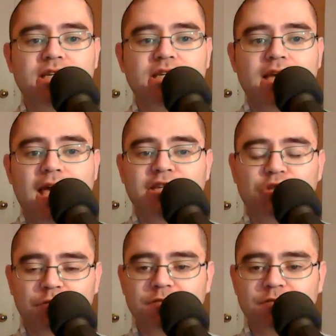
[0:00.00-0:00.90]

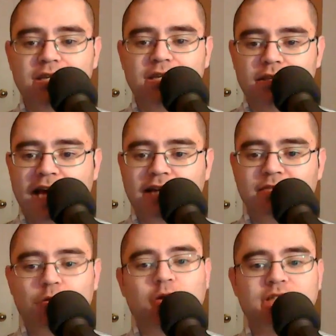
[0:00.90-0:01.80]
H15
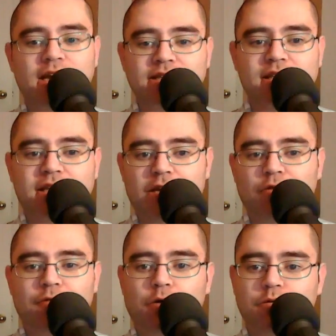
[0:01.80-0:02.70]
active noise canceling
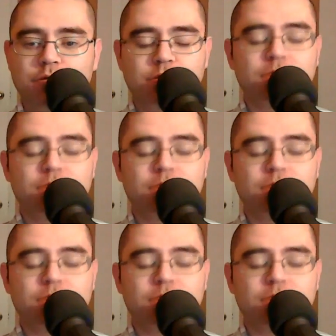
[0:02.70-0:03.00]
earphones.